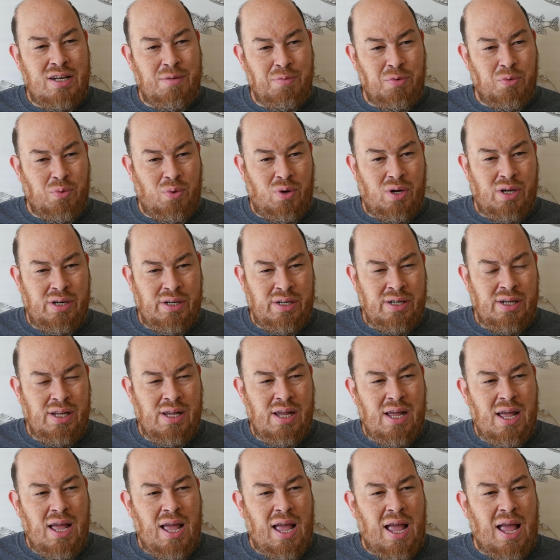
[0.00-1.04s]
number one
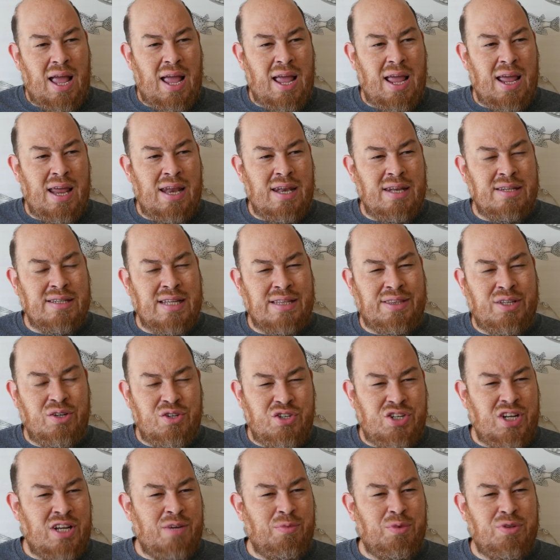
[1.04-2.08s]
and that
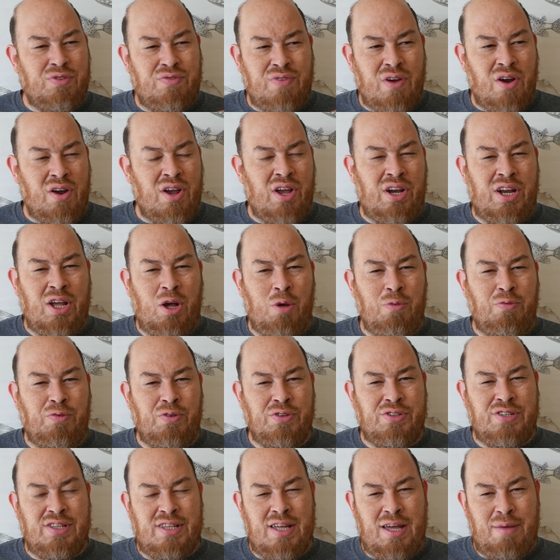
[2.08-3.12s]
their GM was very
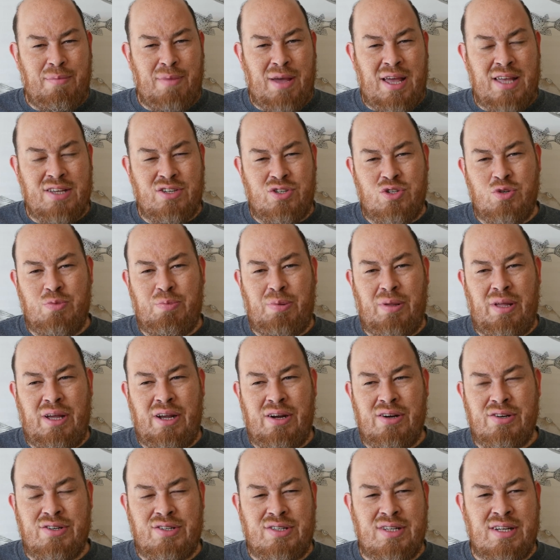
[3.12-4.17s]
unhelpful to them as new
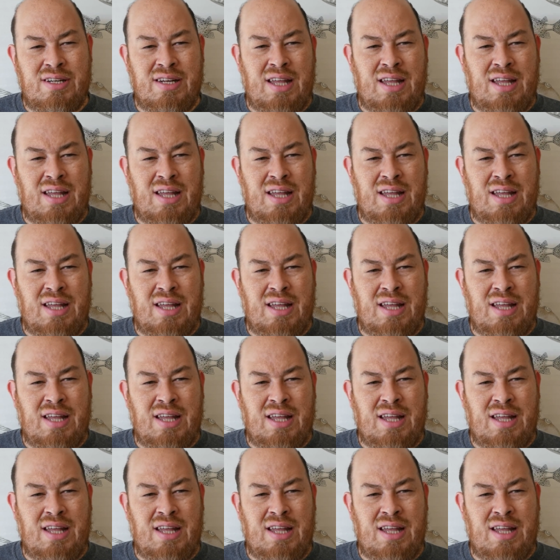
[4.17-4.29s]
players.